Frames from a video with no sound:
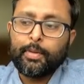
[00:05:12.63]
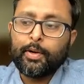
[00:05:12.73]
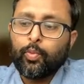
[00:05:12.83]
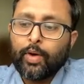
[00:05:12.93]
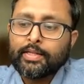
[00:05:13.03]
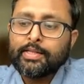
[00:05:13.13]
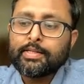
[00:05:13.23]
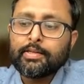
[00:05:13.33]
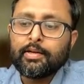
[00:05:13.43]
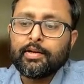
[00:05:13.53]
But
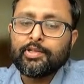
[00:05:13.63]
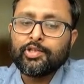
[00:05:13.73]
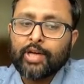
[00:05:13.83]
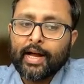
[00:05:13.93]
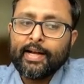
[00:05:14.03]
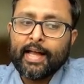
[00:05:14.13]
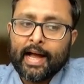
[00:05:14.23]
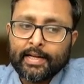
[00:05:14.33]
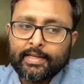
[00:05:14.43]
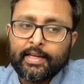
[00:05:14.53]
once a child
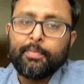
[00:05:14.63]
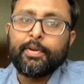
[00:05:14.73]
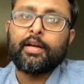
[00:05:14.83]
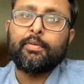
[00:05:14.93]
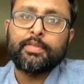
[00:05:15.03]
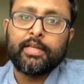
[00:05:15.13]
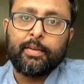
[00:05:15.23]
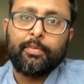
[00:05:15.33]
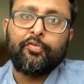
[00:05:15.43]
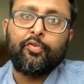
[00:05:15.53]
actually becomes a
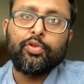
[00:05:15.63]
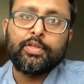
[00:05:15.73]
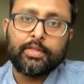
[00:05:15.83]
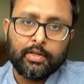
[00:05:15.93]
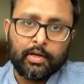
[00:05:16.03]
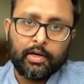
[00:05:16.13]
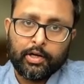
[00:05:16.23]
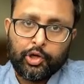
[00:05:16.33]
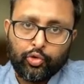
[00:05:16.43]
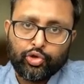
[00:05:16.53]
labor force, a
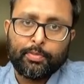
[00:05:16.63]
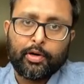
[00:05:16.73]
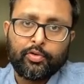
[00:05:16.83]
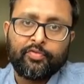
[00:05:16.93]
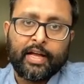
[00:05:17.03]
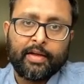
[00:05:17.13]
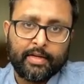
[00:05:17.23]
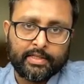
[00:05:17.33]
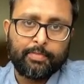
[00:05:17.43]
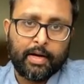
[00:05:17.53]
huge amount of time
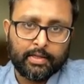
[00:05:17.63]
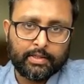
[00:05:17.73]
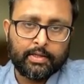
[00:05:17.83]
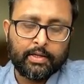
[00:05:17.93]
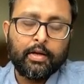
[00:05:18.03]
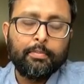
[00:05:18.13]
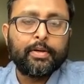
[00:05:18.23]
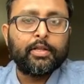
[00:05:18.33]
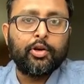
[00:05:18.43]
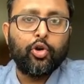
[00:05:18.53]
has passed.
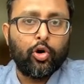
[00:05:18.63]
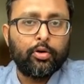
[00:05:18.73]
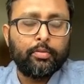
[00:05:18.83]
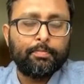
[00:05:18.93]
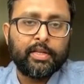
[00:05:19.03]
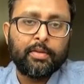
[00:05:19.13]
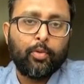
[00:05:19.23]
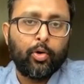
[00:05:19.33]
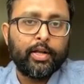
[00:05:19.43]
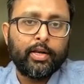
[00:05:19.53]
But the law, but the
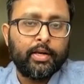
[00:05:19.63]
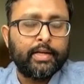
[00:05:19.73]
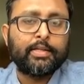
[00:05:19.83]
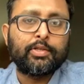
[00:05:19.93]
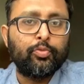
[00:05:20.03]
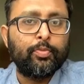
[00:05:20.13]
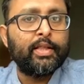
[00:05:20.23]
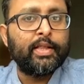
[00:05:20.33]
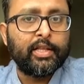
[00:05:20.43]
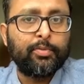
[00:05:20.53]
model is assuming
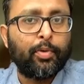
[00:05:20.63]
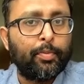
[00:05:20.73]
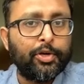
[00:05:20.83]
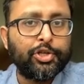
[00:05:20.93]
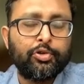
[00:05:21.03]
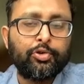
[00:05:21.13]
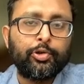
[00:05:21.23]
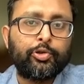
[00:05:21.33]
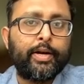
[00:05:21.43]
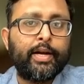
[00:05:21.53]
that the population
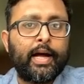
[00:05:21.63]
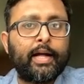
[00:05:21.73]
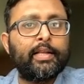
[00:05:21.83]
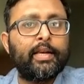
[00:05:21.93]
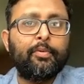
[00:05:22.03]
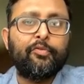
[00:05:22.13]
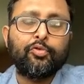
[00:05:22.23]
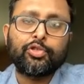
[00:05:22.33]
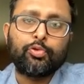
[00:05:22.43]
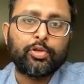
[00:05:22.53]
growth rate and the labor
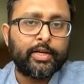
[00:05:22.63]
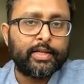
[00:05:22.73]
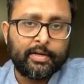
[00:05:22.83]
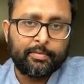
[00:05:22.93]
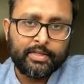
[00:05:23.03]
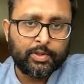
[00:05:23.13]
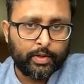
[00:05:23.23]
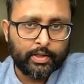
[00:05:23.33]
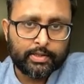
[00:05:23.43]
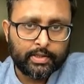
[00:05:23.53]
force growth rate, that means
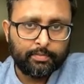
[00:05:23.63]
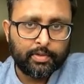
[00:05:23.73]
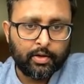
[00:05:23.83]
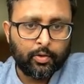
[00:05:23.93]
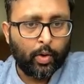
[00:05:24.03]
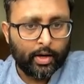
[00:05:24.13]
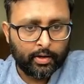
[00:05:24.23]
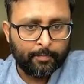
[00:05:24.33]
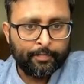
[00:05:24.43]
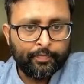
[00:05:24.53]
one of the same thing. One.